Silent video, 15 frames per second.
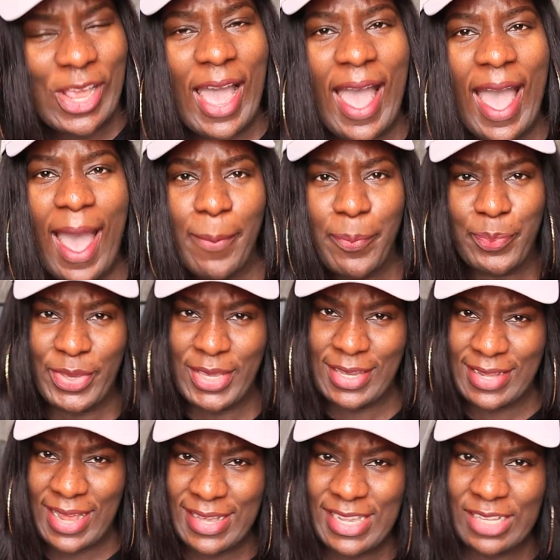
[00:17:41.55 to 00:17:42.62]
You're
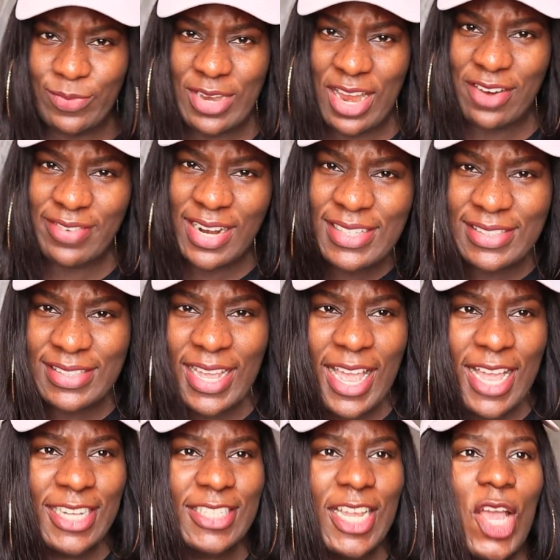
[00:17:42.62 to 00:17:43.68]
happy that he has been
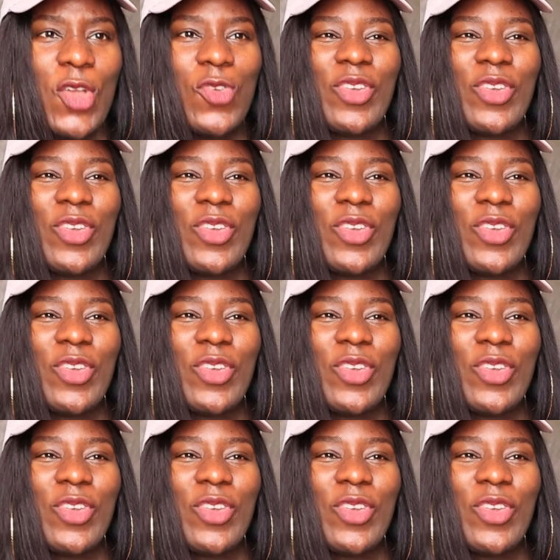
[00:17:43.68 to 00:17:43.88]
arrested.